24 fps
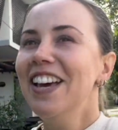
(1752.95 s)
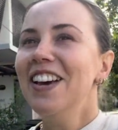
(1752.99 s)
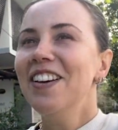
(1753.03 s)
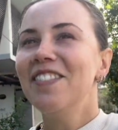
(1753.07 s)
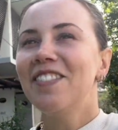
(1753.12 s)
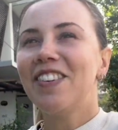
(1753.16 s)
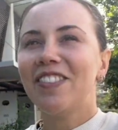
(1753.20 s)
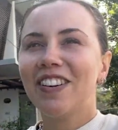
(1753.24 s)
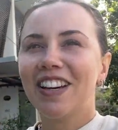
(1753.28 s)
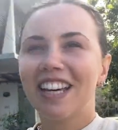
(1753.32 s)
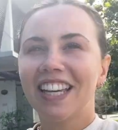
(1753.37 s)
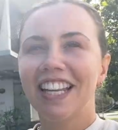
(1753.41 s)

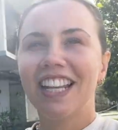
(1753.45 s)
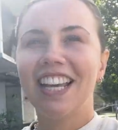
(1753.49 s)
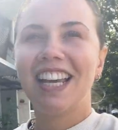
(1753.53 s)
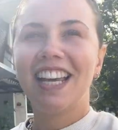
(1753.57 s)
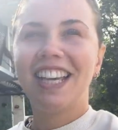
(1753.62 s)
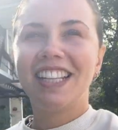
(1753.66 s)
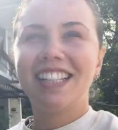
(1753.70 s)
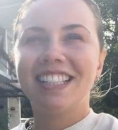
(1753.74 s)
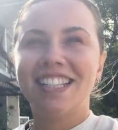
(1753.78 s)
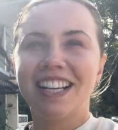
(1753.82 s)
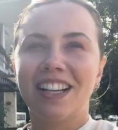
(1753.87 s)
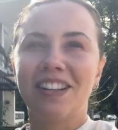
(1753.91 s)
But we're gonna
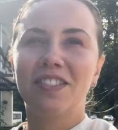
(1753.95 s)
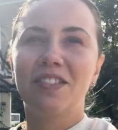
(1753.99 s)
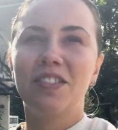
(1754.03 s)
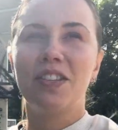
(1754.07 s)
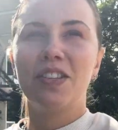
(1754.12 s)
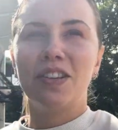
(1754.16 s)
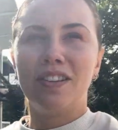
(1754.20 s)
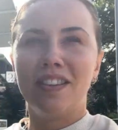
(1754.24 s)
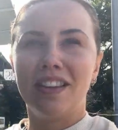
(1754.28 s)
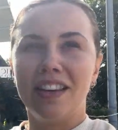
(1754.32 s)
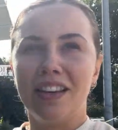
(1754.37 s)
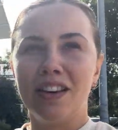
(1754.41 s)
head down
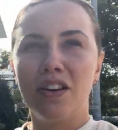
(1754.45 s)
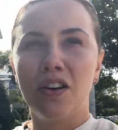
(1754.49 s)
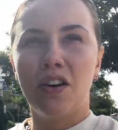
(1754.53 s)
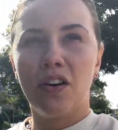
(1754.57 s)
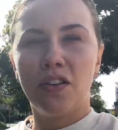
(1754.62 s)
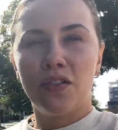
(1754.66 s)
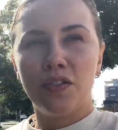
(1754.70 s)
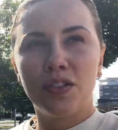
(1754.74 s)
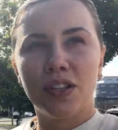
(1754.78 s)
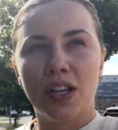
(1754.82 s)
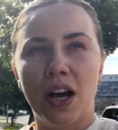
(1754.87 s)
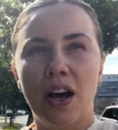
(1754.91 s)
to the
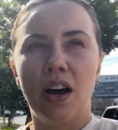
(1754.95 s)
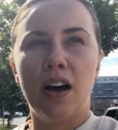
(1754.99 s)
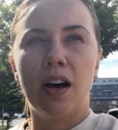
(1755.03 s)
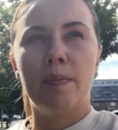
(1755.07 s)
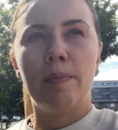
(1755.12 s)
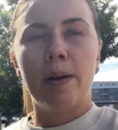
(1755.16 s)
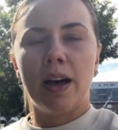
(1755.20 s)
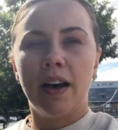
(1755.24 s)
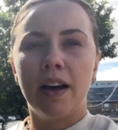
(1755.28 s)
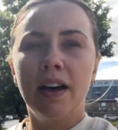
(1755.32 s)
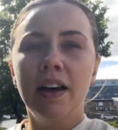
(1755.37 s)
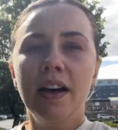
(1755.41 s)
Coffs
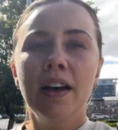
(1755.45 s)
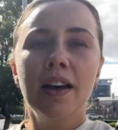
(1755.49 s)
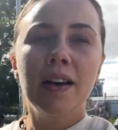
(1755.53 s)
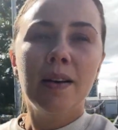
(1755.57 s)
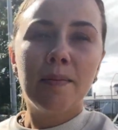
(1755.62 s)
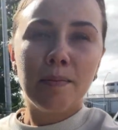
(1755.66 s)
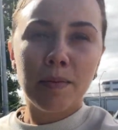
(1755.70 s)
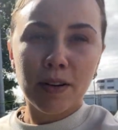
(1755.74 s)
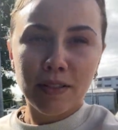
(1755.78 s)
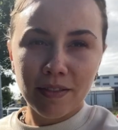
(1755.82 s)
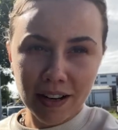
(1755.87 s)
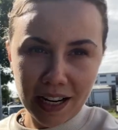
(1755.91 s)
Harbour
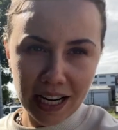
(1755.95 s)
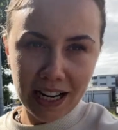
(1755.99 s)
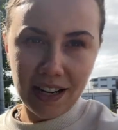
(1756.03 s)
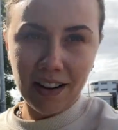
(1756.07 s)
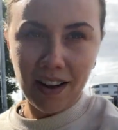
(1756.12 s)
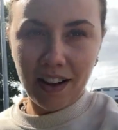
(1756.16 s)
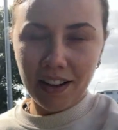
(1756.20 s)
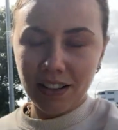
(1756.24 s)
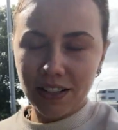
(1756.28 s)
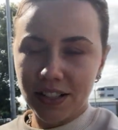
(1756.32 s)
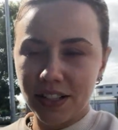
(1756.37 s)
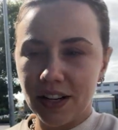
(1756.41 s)

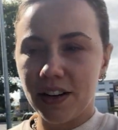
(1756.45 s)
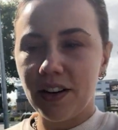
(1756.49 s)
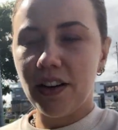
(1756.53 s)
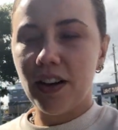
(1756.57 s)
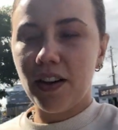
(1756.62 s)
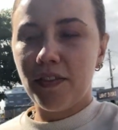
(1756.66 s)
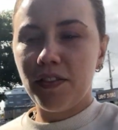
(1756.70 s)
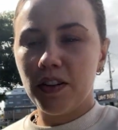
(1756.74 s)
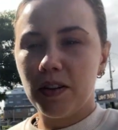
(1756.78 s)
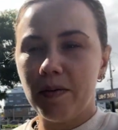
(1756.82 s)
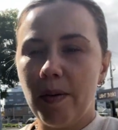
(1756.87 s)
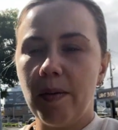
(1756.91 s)
Marina. So
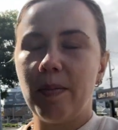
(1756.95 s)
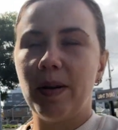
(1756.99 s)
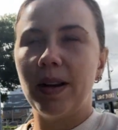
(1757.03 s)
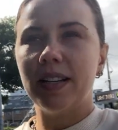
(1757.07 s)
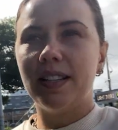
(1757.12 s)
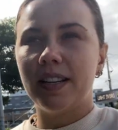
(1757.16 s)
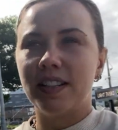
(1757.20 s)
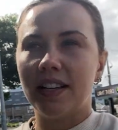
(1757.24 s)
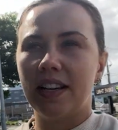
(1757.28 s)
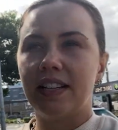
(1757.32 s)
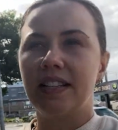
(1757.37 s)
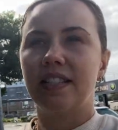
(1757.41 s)
if you remember I
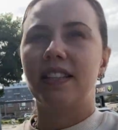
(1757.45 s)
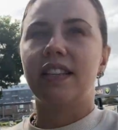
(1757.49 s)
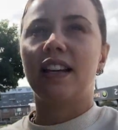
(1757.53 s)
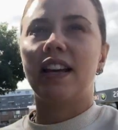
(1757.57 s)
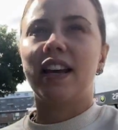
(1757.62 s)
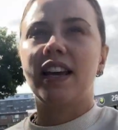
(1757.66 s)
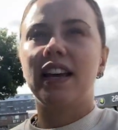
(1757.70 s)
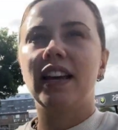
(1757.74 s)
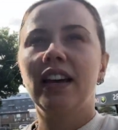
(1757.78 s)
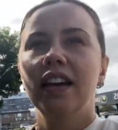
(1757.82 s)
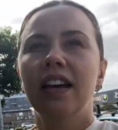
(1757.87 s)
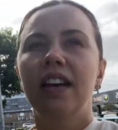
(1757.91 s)
said
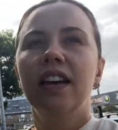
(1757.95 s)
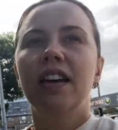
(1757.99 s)
yesterday,